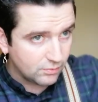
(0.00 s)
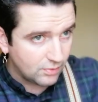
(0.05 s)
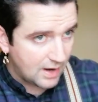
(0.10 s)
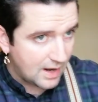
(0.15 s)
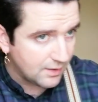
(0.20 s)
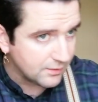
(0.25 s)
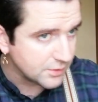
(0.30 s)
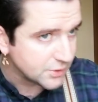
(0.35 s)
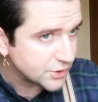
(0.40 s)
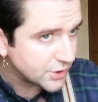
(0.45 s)

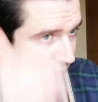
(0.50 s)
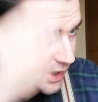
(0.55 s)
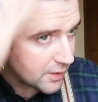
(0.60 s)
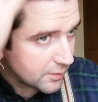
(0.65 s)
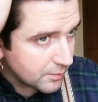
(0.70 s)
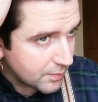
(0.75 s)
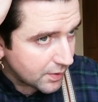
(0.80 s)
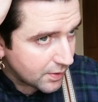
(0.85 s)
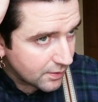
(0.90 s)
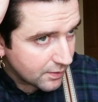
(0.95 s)
round
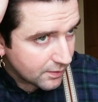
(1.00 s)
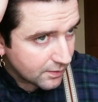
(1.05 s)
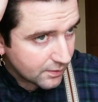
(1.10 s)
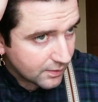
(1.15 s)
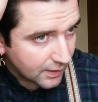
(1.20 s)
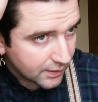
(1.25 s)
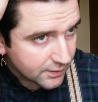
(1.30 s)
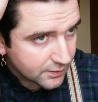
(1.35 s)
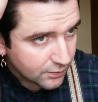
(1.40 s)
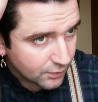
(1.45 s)
shape
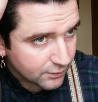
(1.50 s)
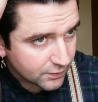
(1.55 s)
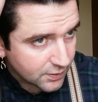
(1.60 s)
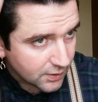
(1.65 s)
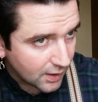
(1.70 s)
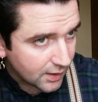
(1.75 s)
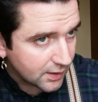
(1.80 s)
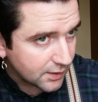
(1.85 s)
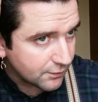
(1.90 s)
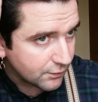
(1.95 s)
and sort of
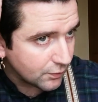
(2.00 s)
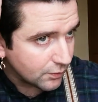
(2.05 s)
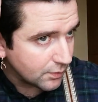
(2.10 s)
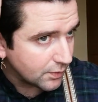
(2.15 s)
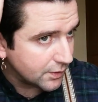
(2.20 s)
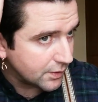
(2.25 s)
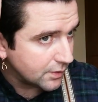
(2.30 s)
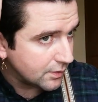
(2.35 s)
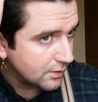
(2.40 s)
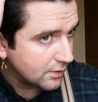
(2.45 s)
slightly
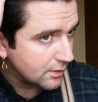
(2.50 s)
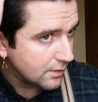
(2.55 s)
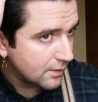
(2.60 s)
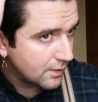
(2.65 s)
forward.